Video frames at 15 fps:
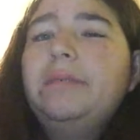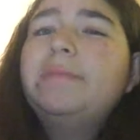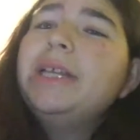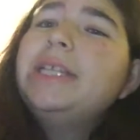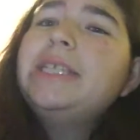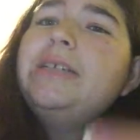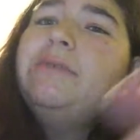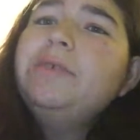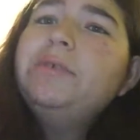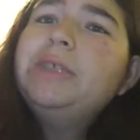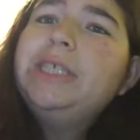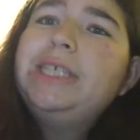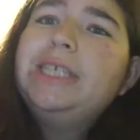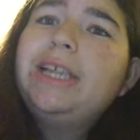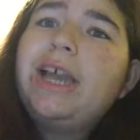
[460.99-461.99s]
That scene was
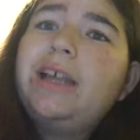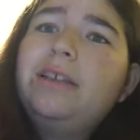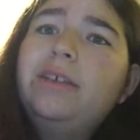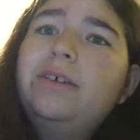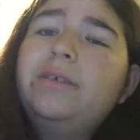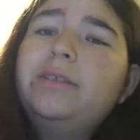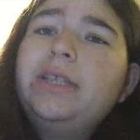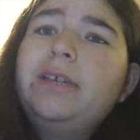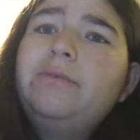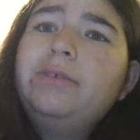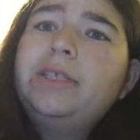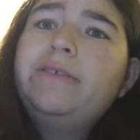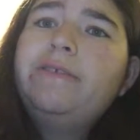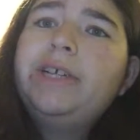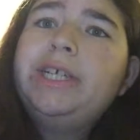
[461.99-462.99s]
really sad, though. That
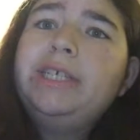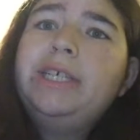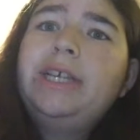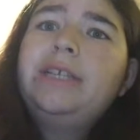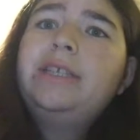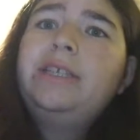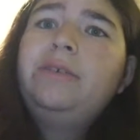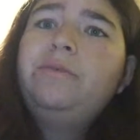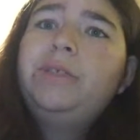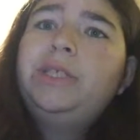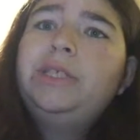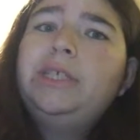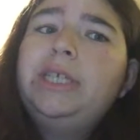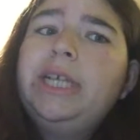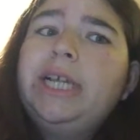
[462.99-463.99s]
was a very sad scene when
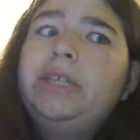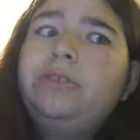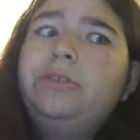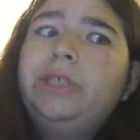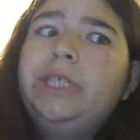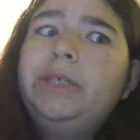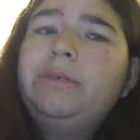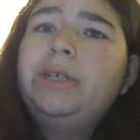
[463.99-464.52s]
you see Andrew J.